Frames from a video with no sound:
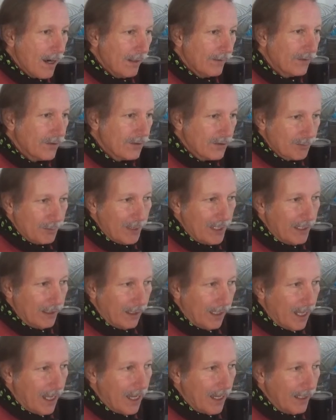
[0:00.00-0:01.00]
at the speed of
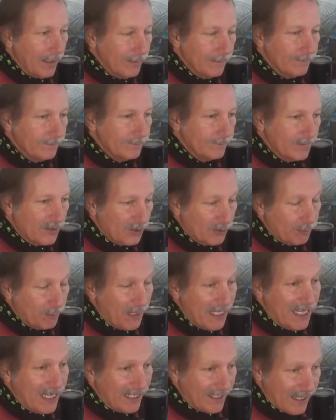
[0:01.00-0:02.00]
light,
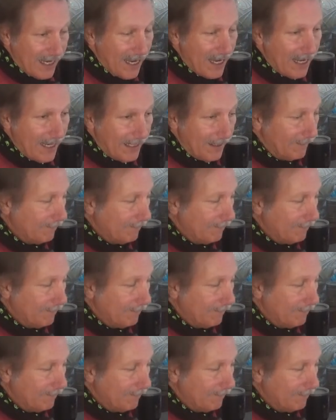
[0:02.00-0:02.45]
speed of time.